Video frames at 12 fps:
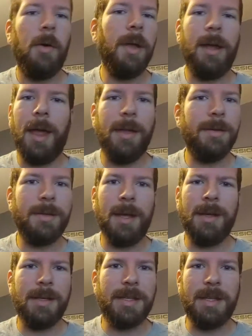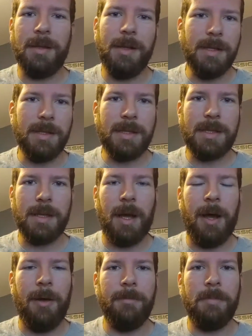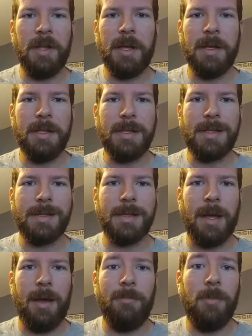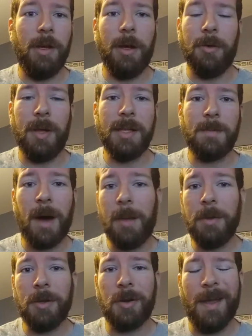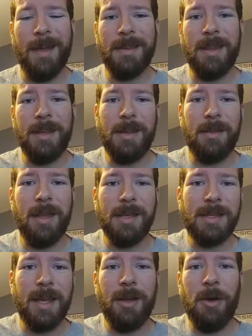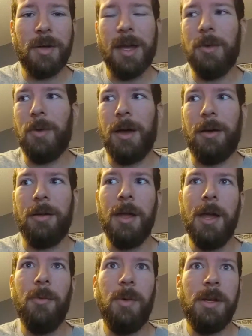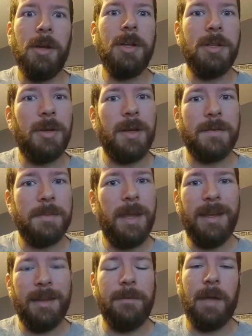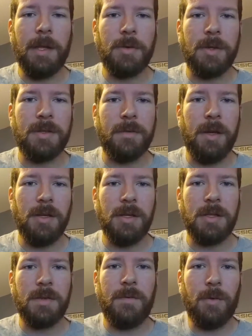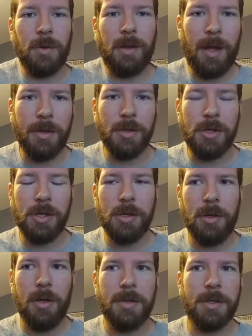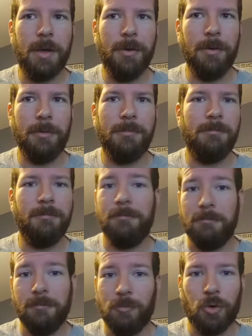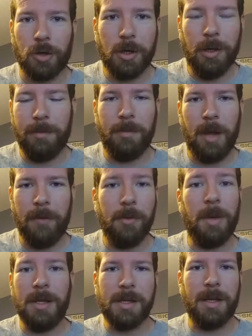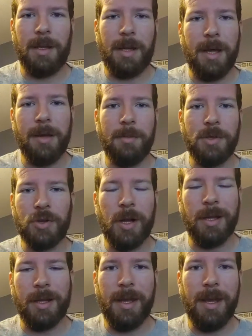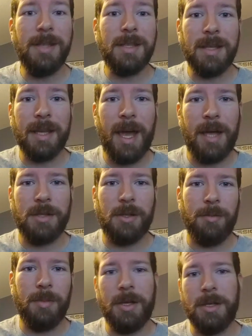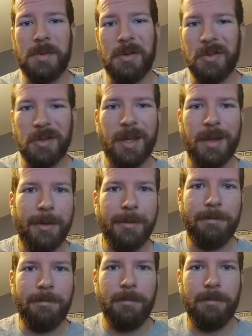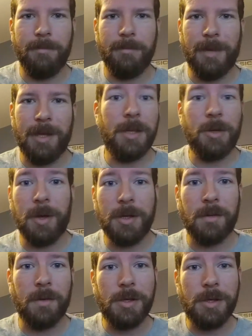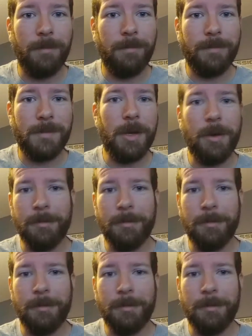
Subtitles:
Well, yeah, and it still is because it's popular, and they say, okay, well, we know you don't have to make it advance reservations for lunch, so everybody's gonna line up and try and get into the castle because we couldn't get a dinner reservation. So